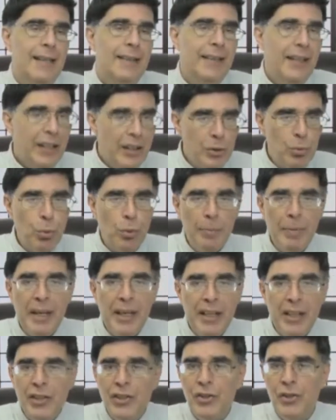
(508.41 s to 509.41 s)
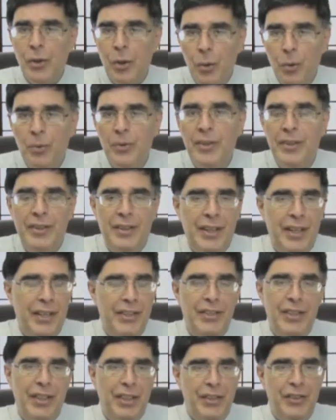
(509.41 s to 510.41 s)
things were being sold in
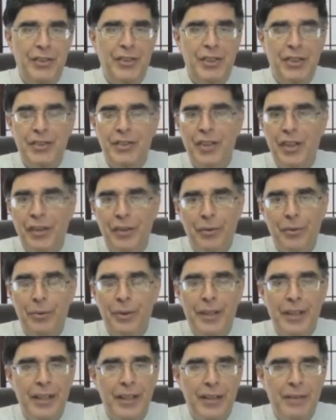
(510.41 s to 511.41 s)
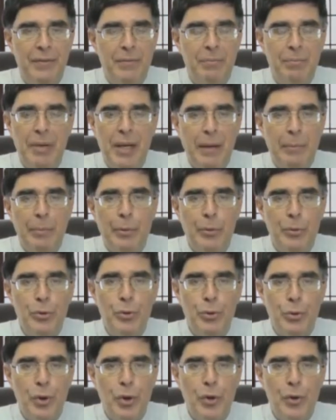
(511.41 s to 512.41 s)
1963, and people
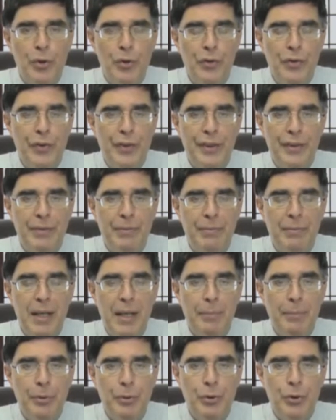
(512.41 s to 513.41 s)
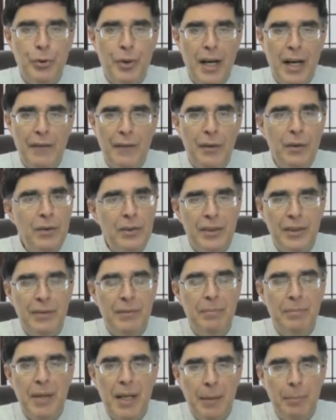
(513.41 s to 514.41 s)
drove, and people traveled,
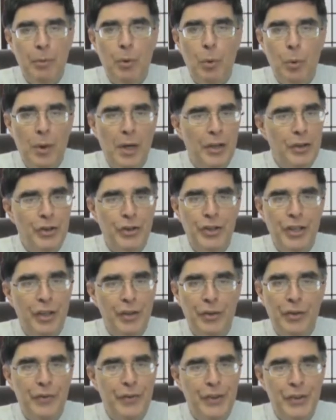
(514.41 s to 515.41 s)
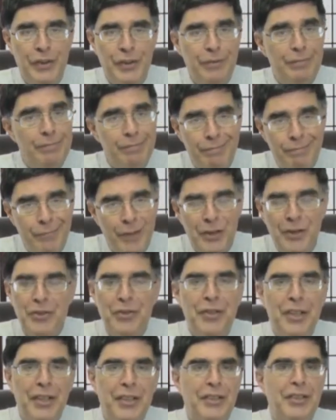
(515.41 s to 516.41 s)
and people watched television,
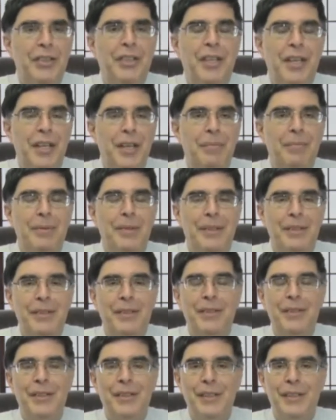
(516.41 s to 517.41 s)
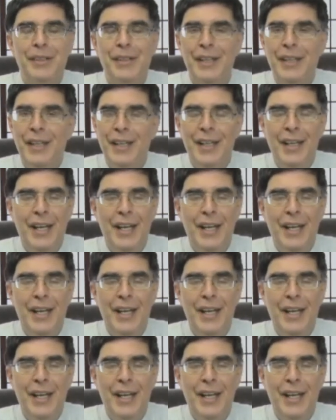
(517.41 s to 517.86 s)
much like today. But